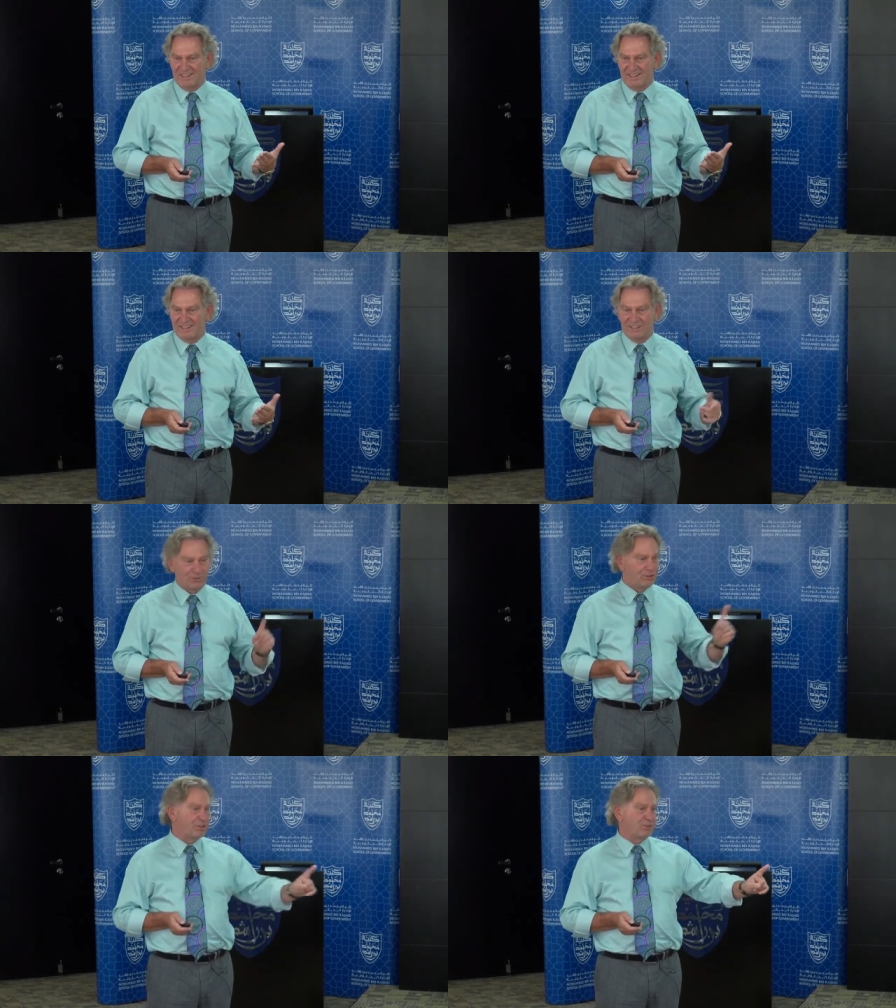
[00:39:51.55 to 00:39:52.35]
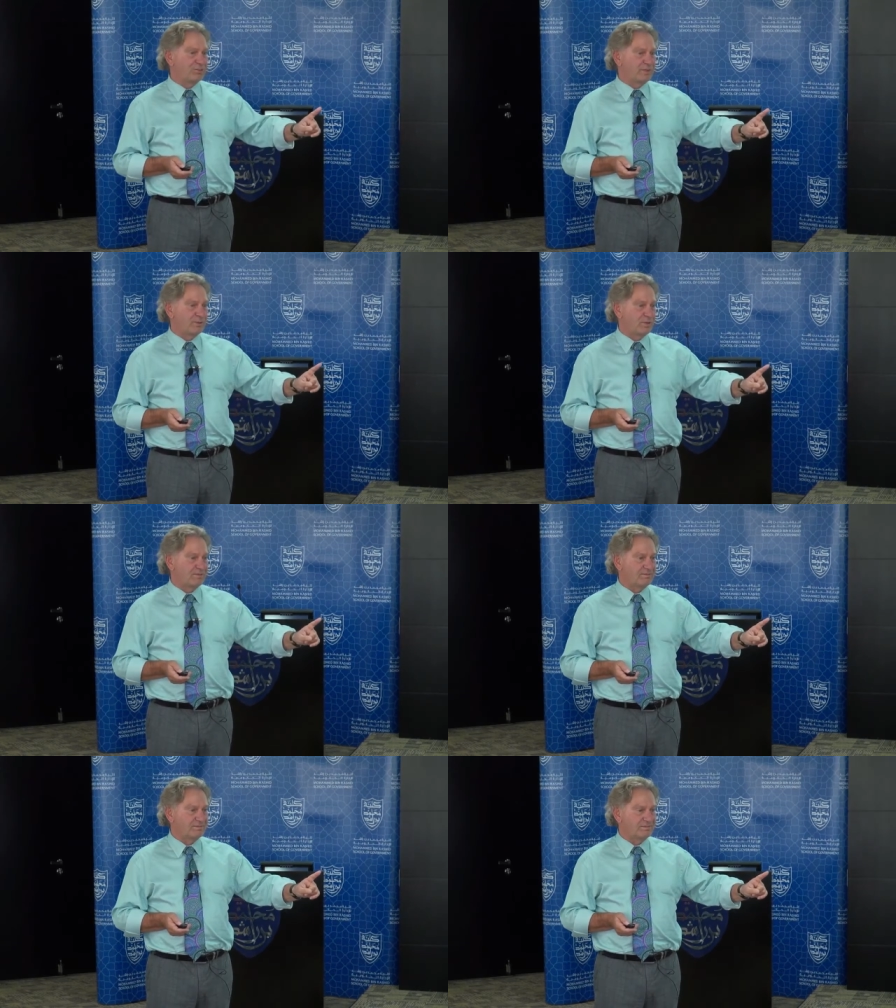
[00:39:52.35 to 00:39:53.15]
And it is not going to be
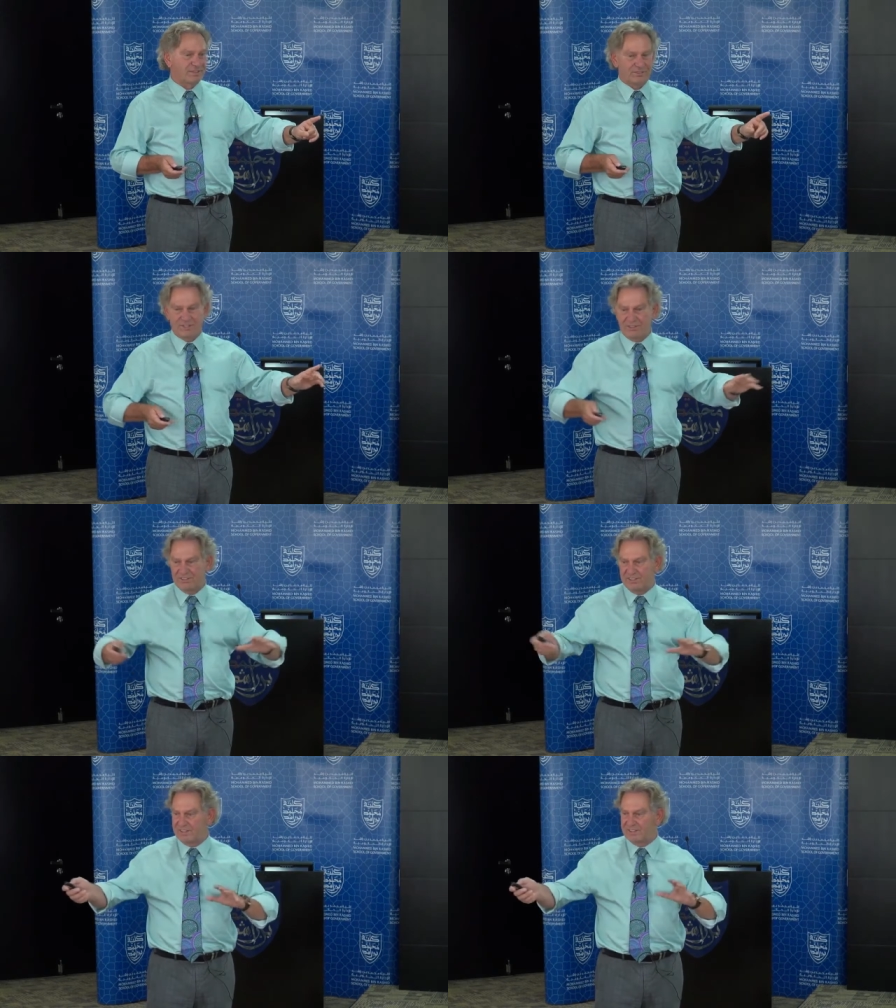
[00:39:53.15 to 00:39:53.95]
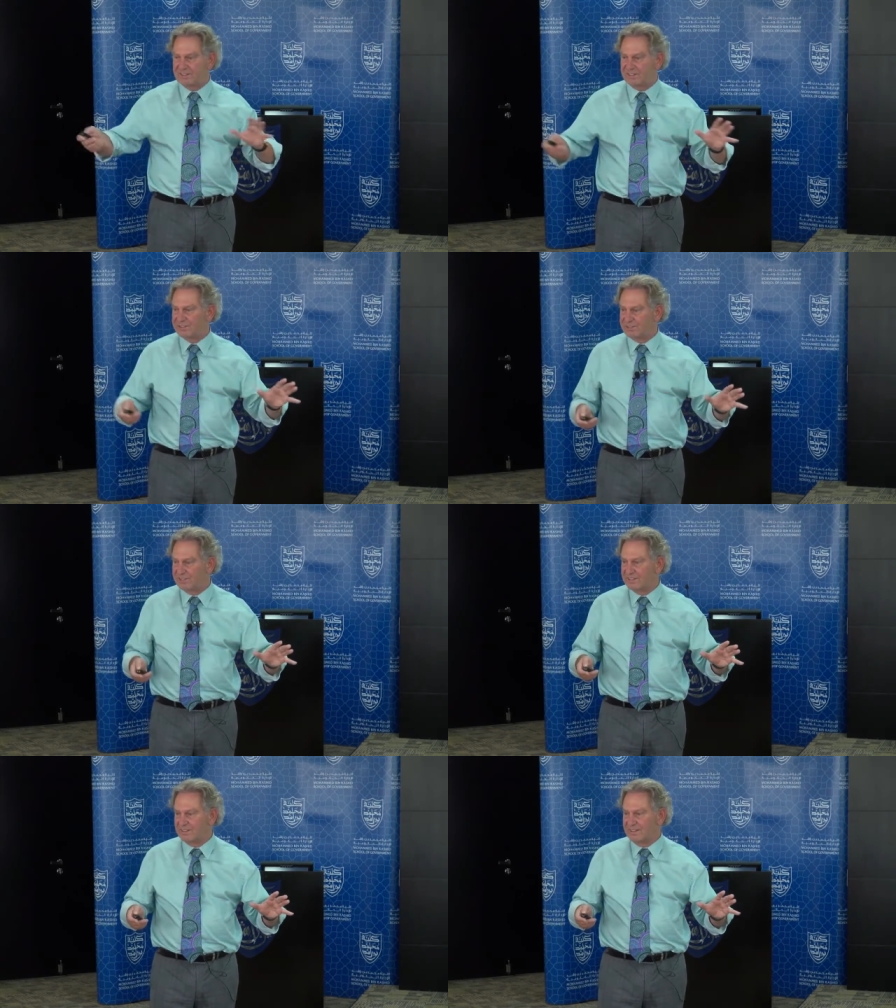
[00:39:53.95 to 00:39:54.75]
one, because every city is
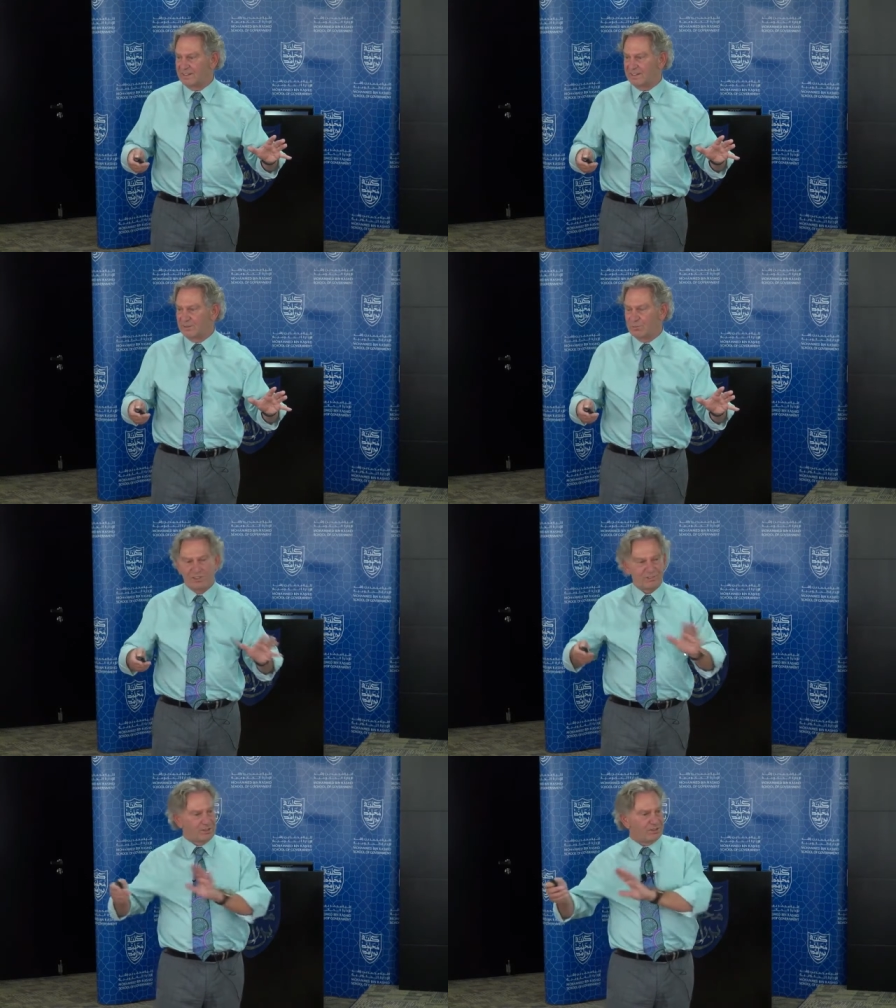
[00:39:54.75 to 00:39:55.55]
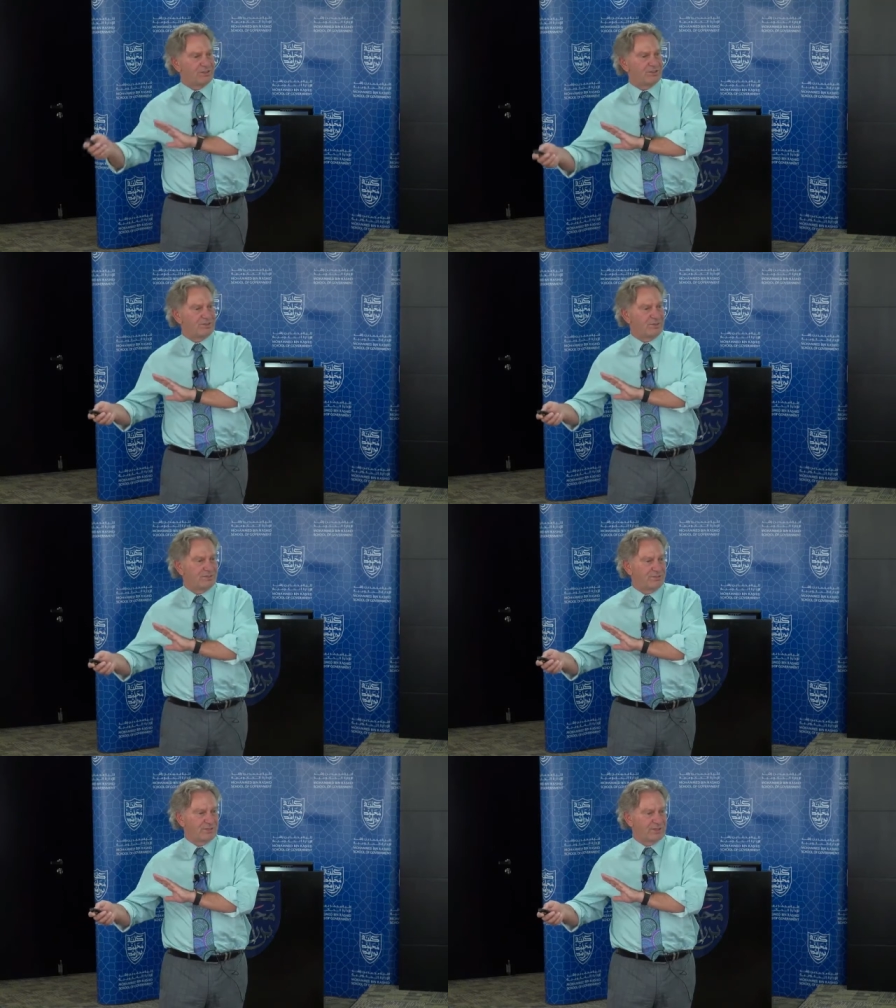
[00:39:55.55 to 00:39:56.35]
different, but it's not going to be
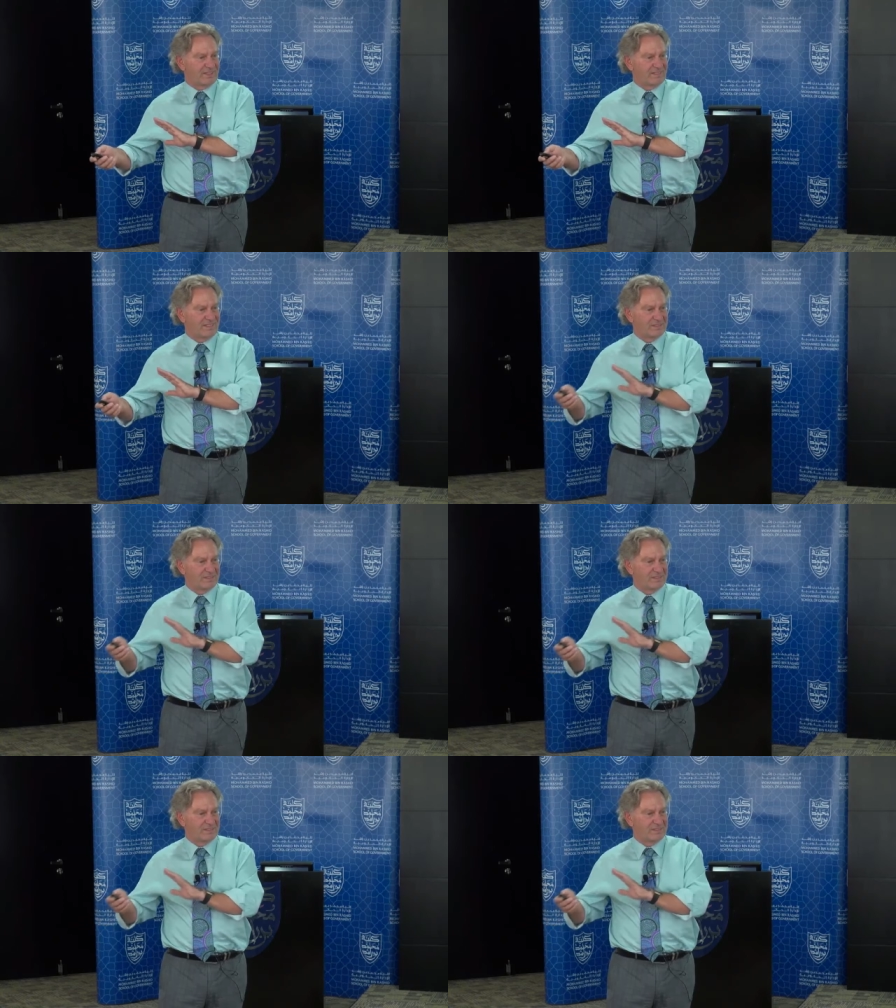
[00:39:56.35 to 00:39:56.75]
forty.